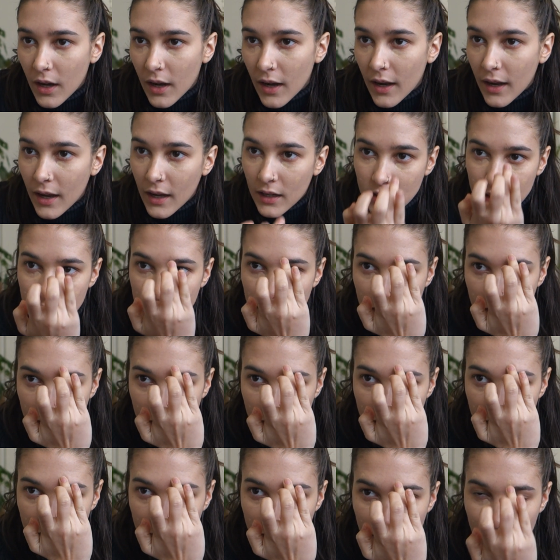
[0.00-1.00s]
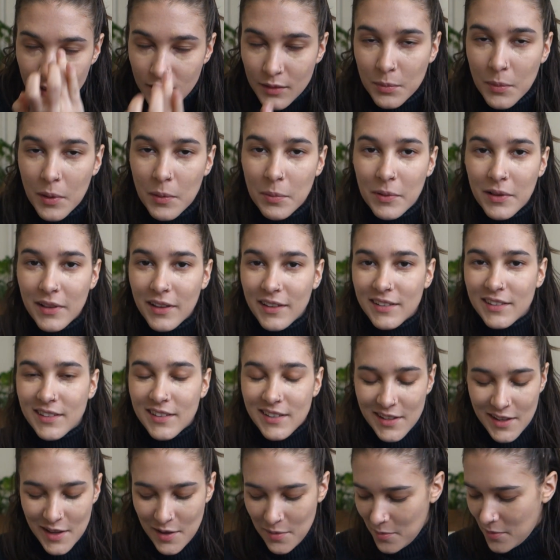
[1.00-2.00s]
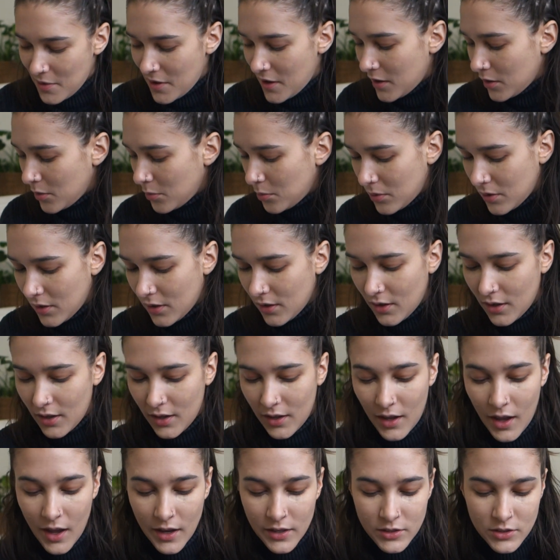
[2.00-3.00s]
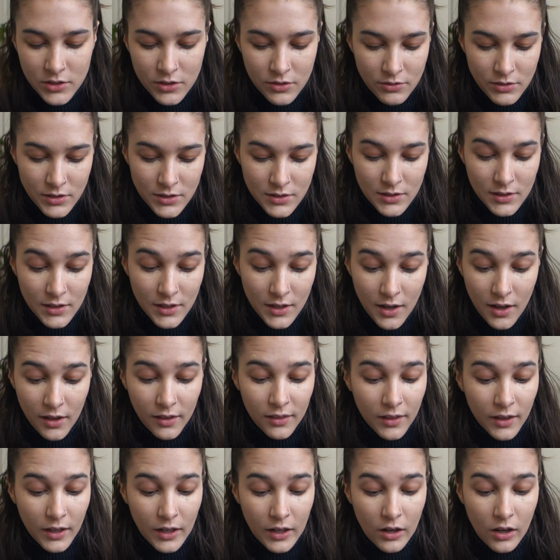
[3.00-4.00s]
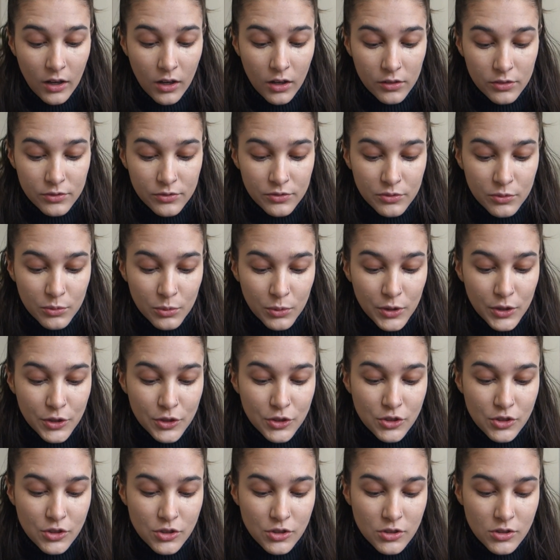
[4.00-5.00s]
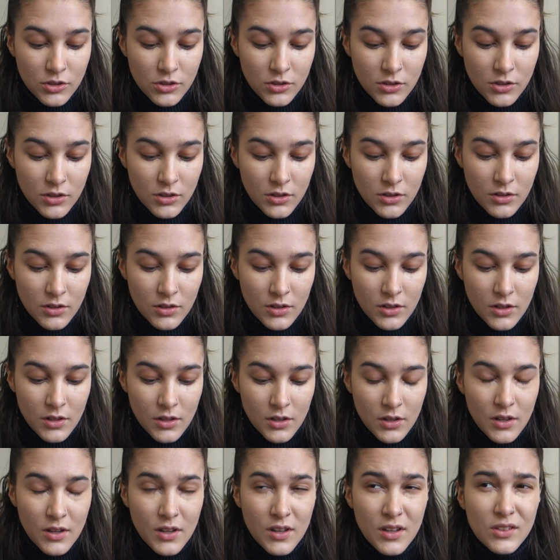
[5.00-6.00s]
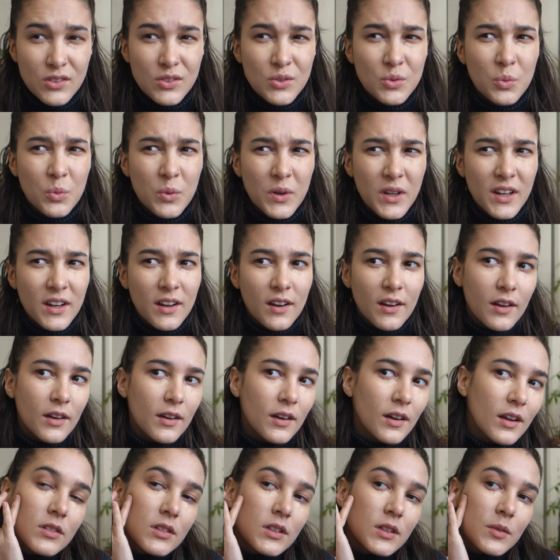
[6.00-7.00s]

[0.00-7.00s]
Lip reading: I actually, this might be like TMI, but I actually recently got laid off, which is weird.